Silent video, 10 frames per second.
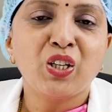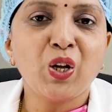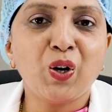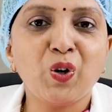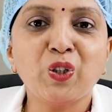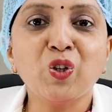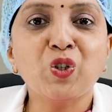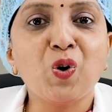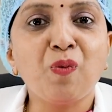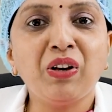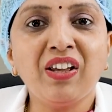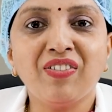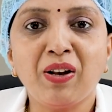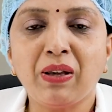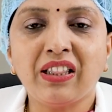So, and also so many
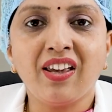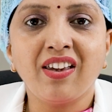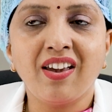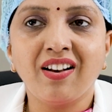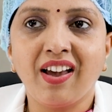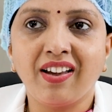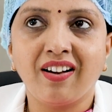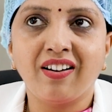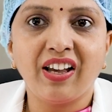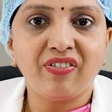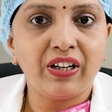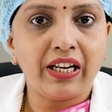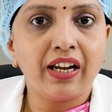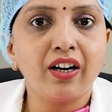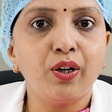will be thinking like if I
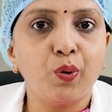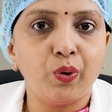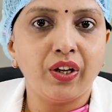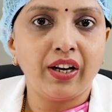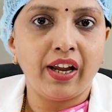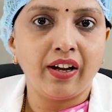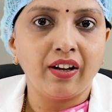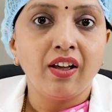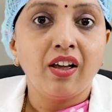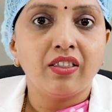take a donor egg,